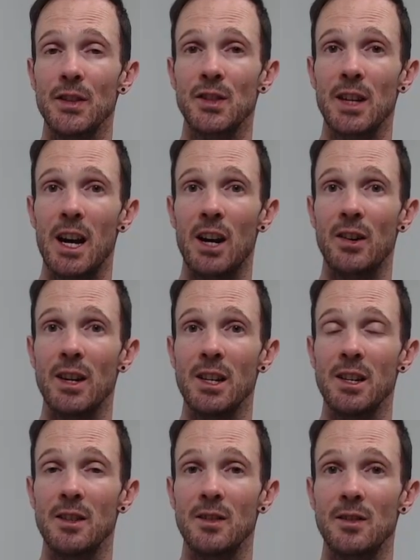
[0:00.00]
scar
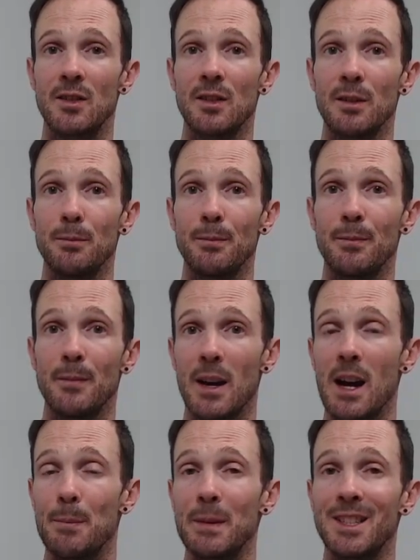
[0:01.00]
is
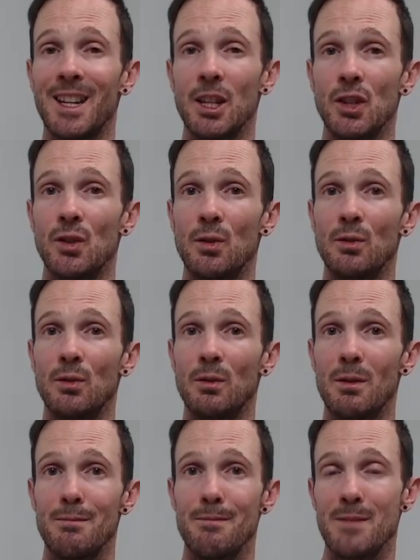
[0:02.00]
a
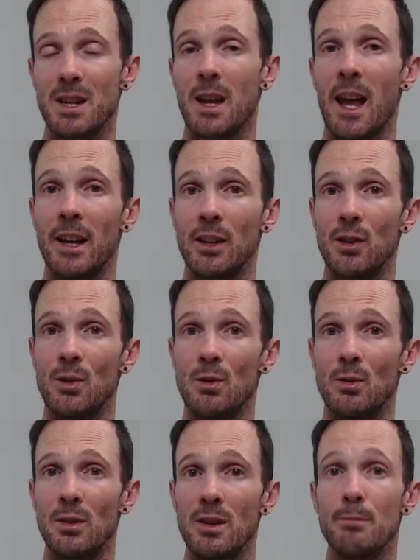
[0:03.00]
potential
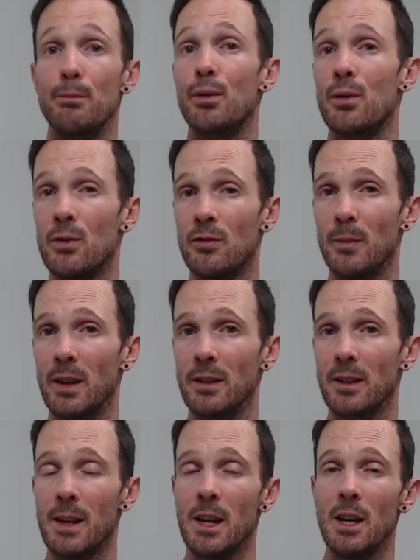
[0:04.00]
mechanical improvement.
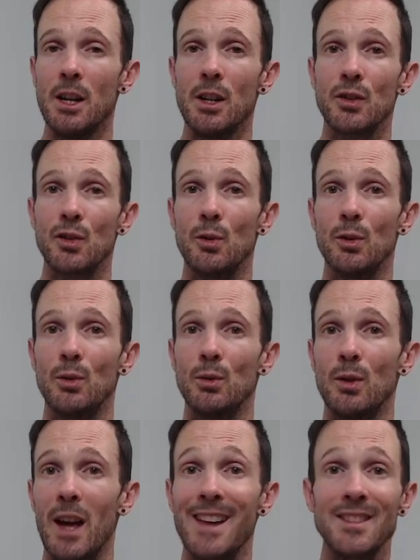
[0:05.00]
So,
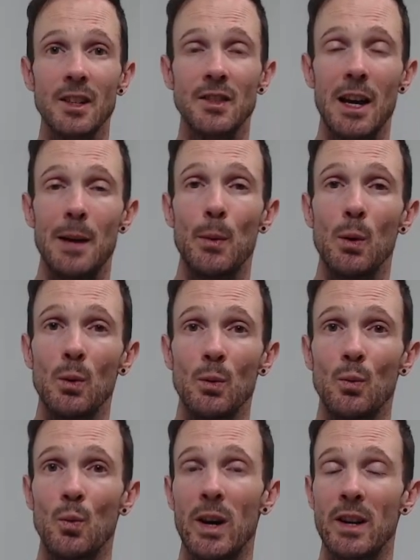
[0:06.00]
as an example,
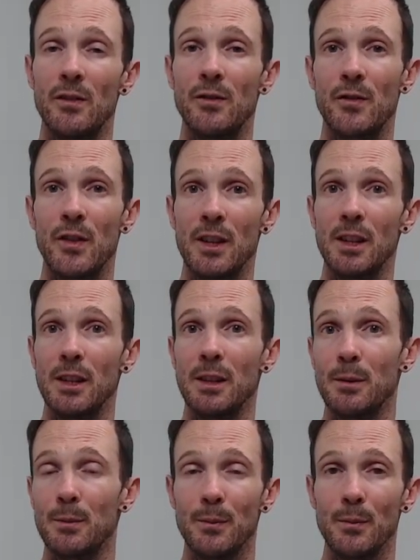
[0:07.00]
one of the
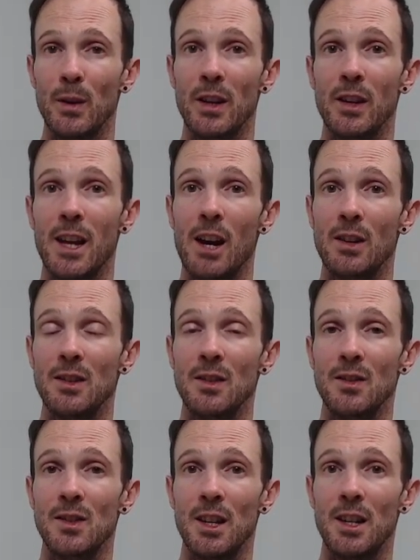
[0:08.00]

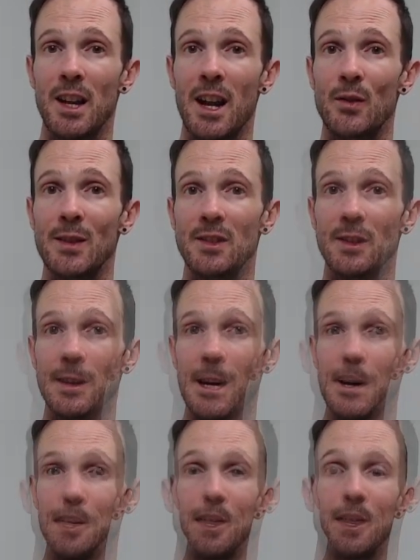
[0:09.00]
characters in our recent
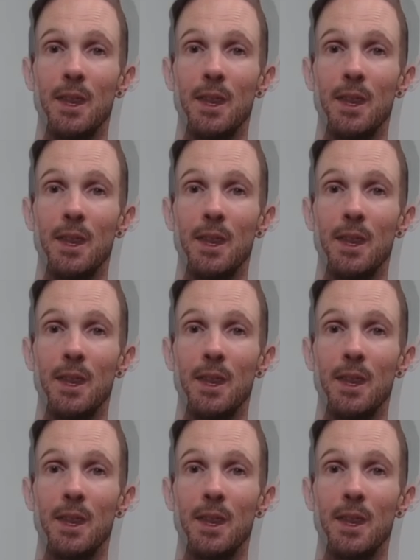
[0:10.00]
game,